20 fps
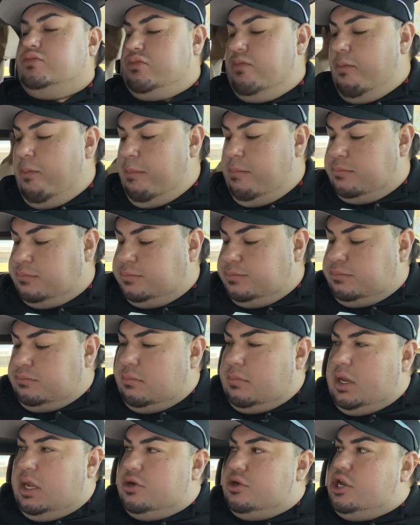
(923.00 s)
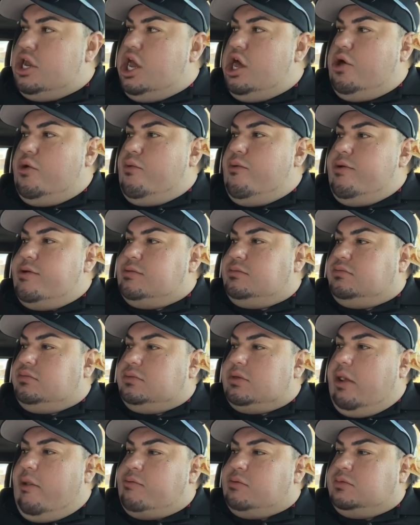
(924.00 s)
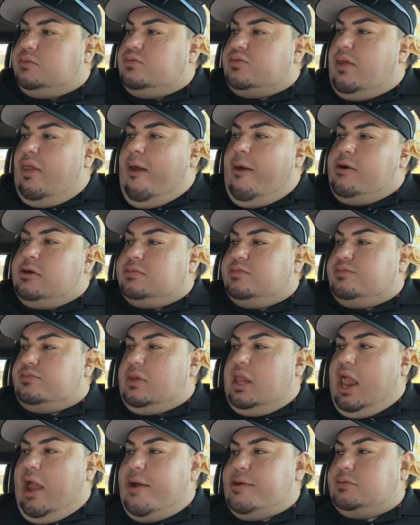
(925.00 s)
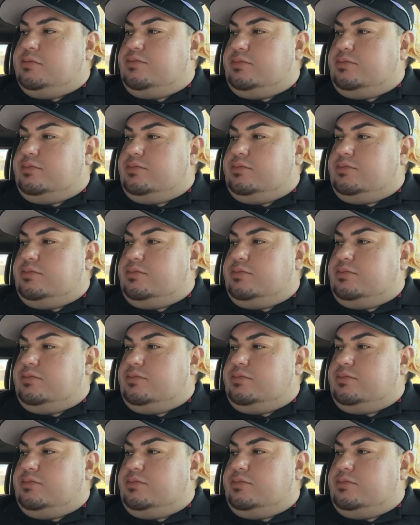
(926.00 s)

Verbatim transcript: Mm-hmm. Dough. Oh, it's just dough.